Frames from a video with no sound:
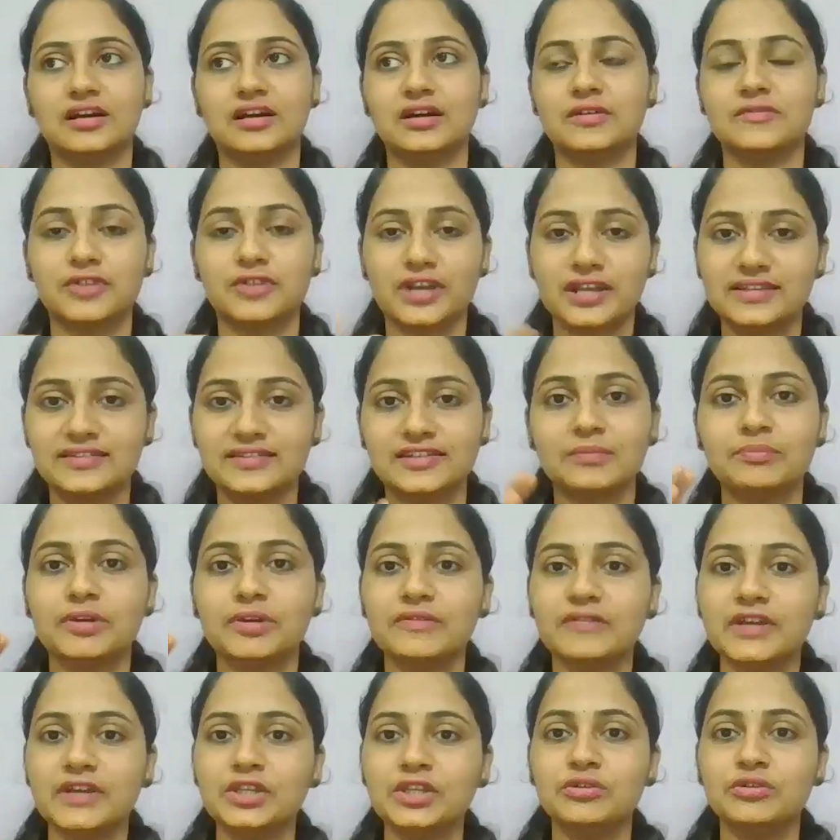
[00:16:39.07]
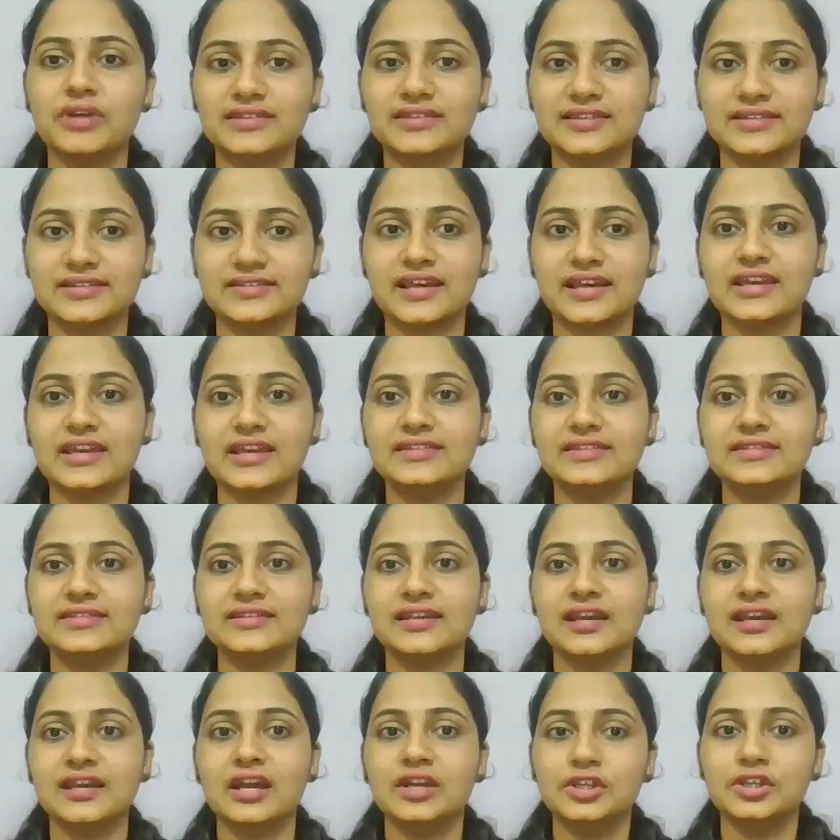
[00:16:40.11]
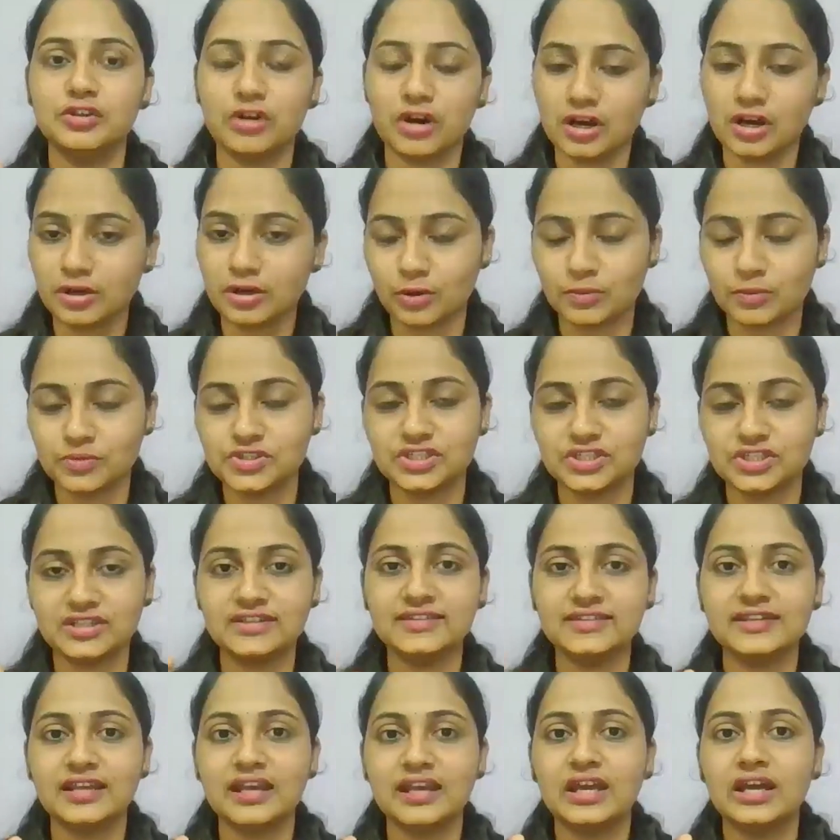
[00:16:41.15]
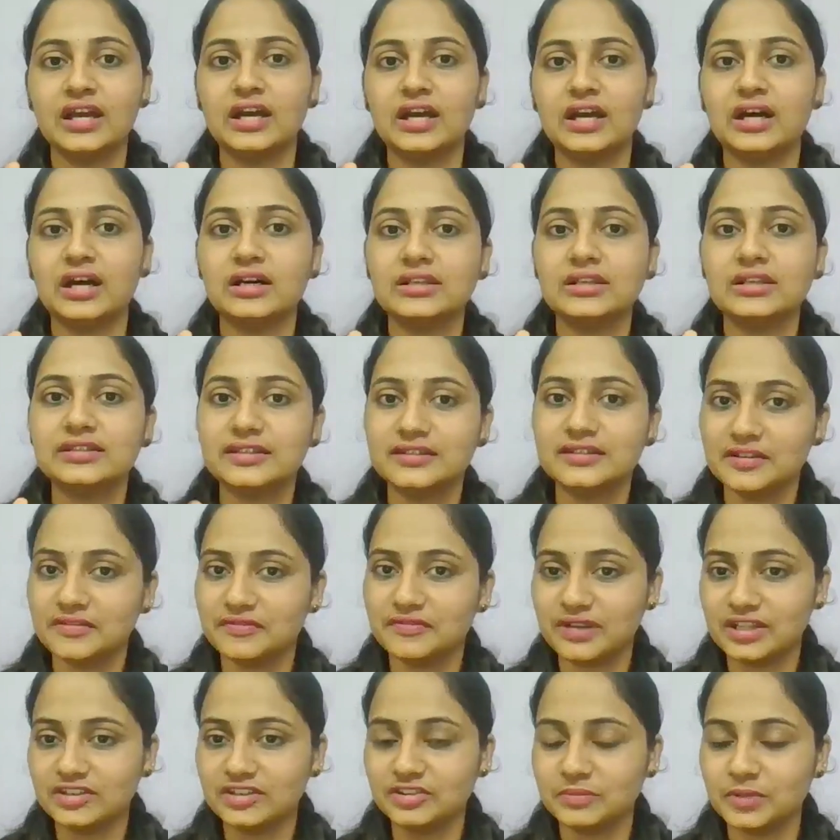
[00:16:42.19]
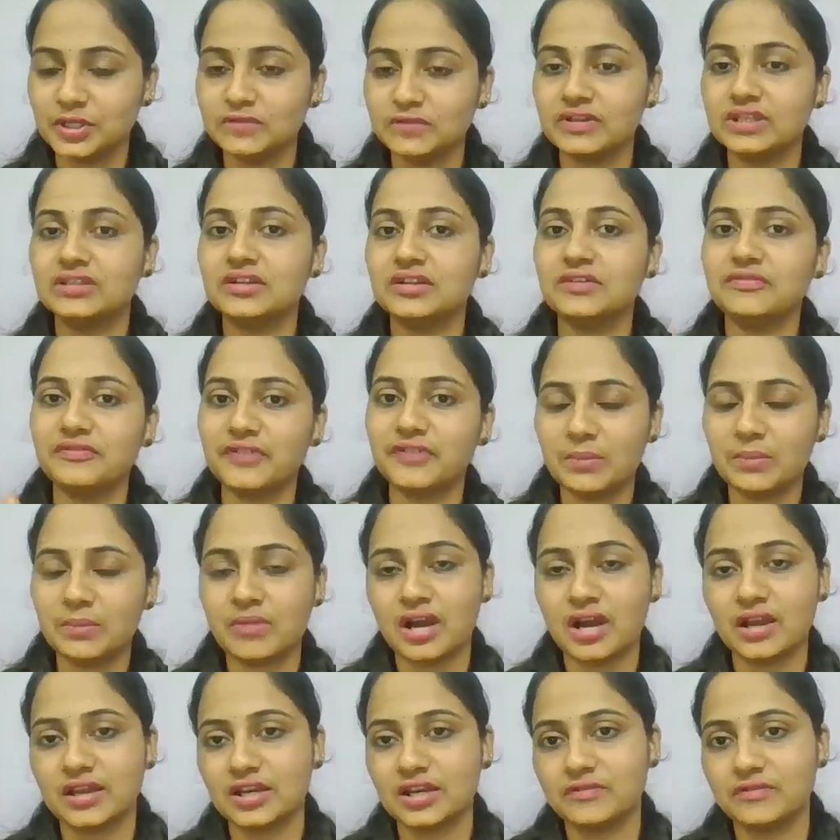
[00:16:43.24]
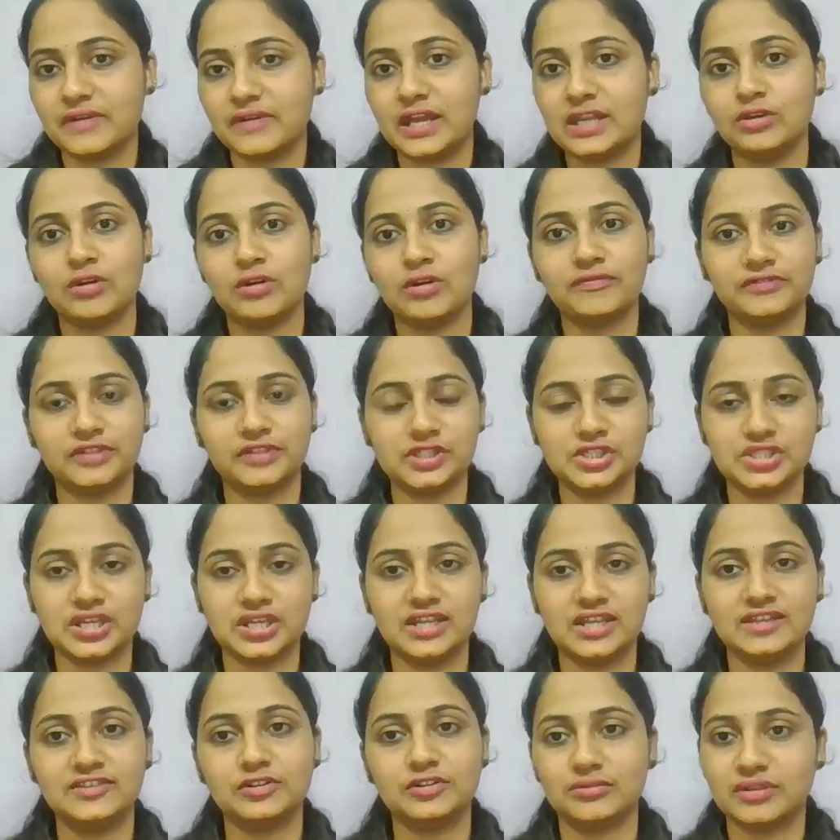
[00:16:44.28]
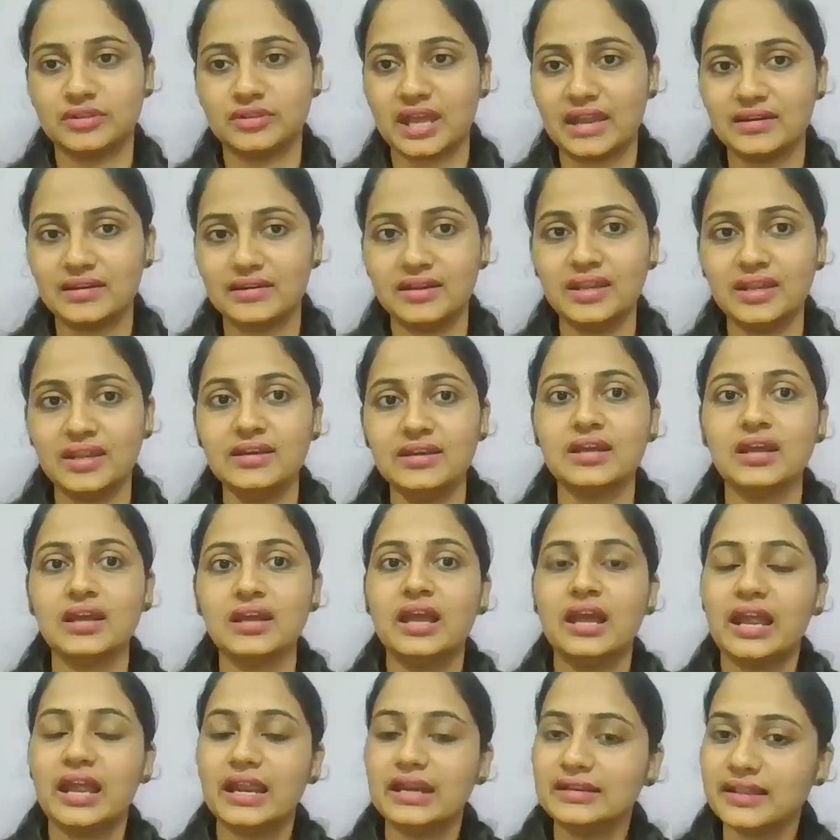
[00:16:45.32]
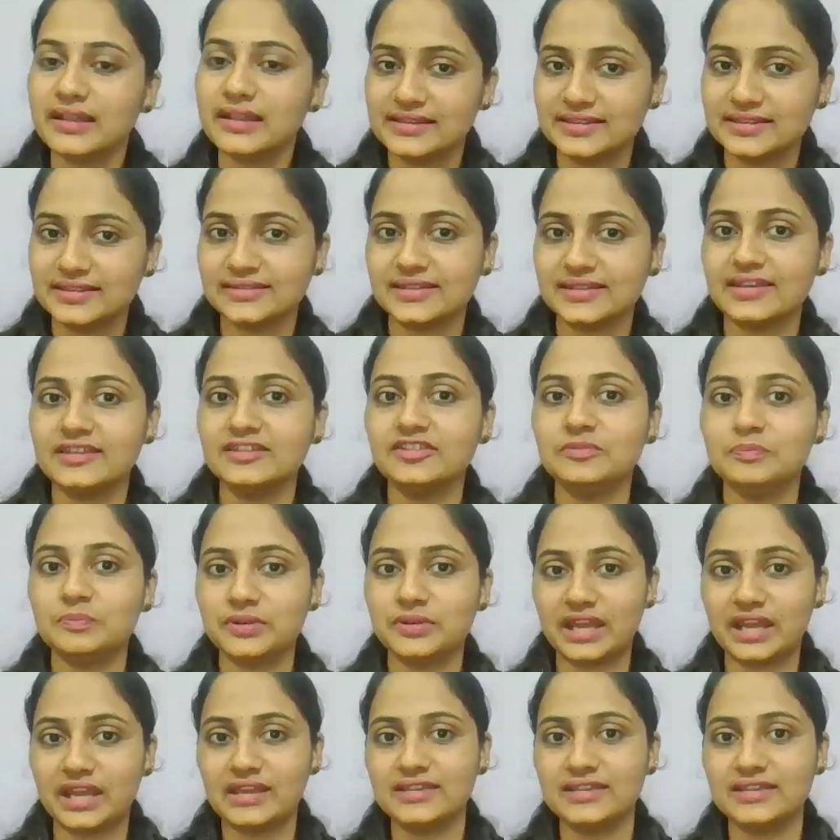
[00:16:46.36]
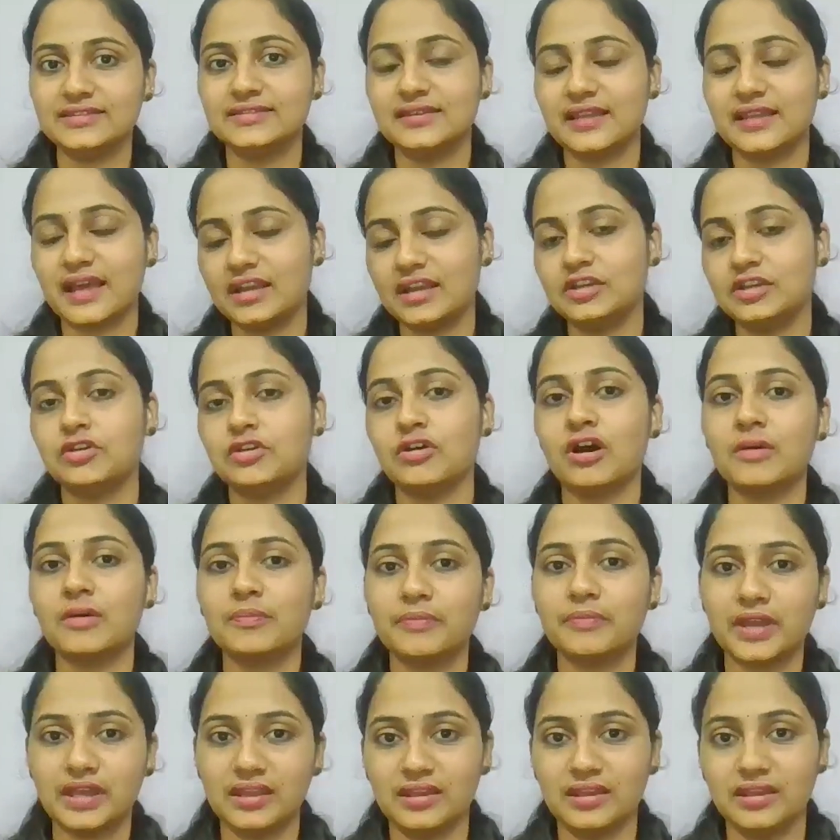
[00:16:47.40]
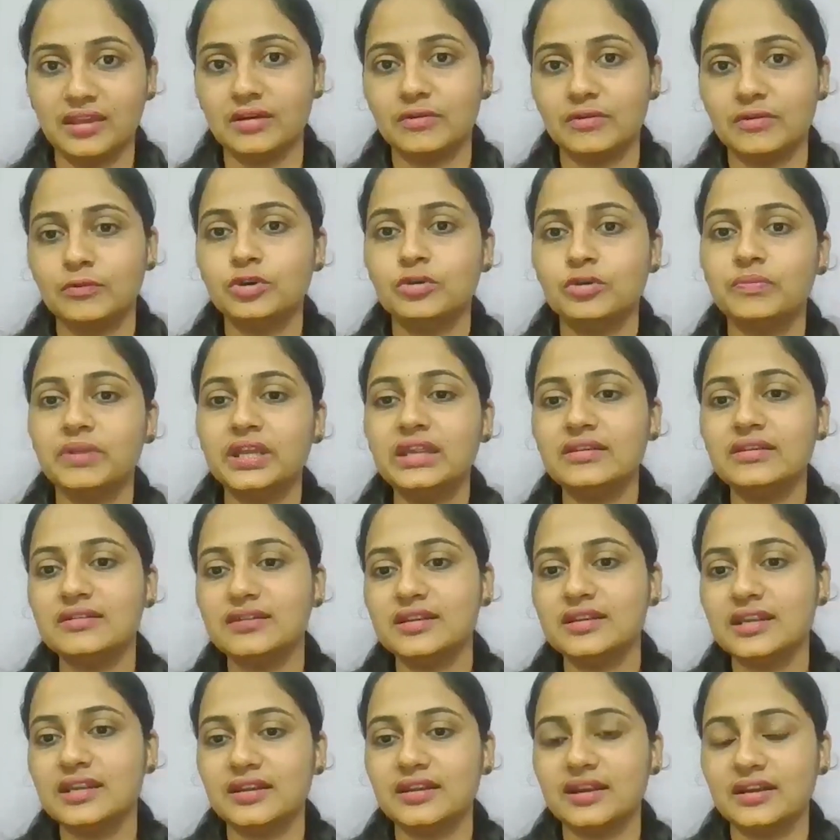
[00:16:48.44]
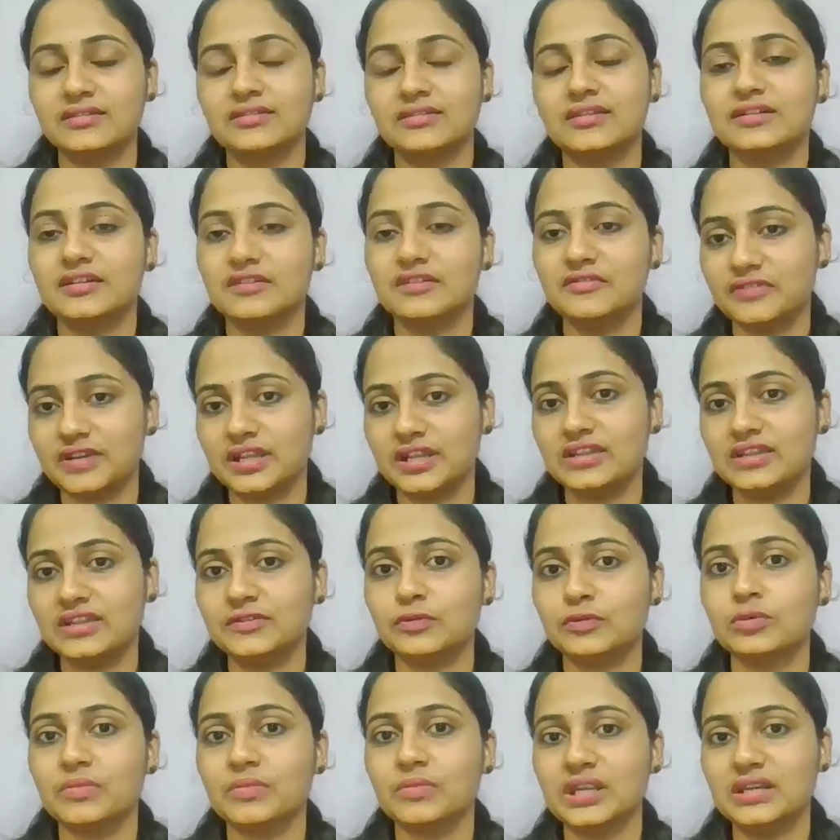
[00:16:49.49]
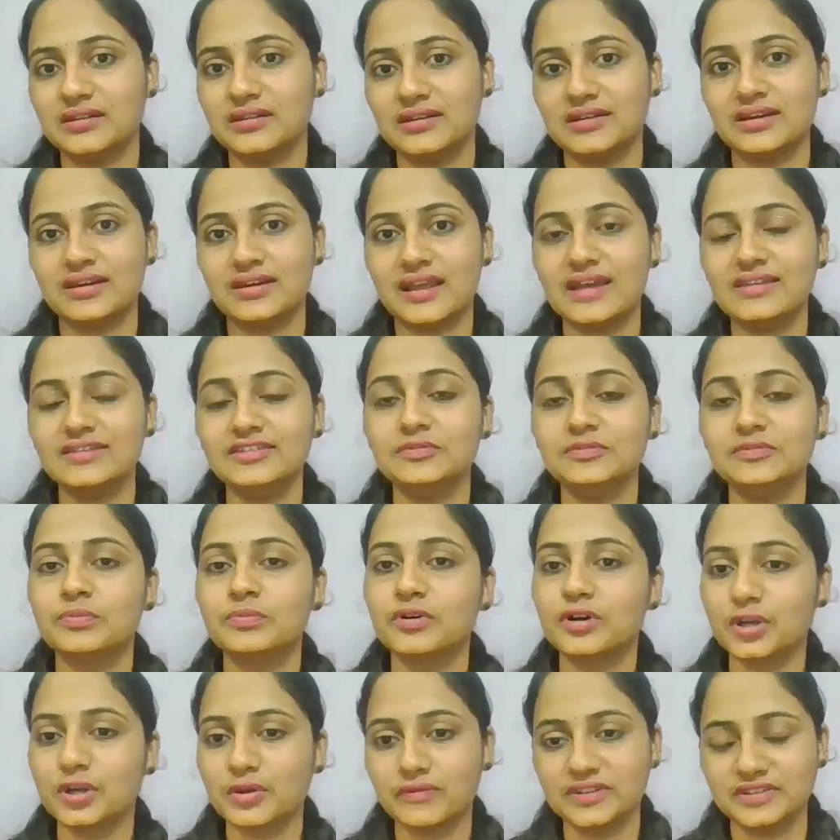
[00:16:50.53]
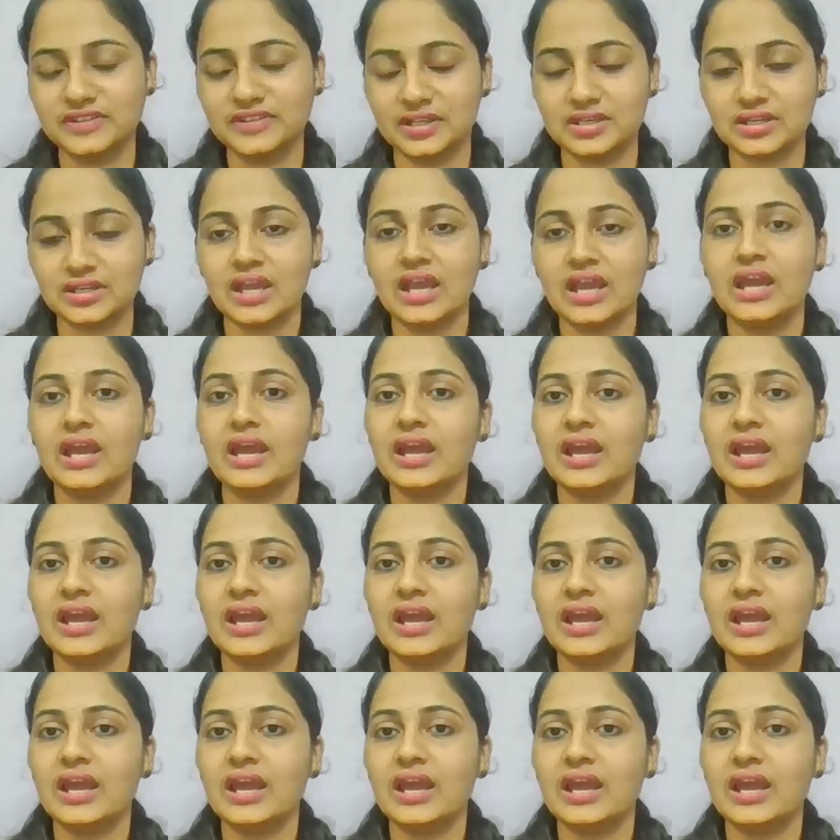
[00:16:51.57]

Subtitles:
For example, when you exercise your options, the difference between the fair market value of the shares on that date and the exercise price that you are paying would be treated, the difference would be treated as perquisite.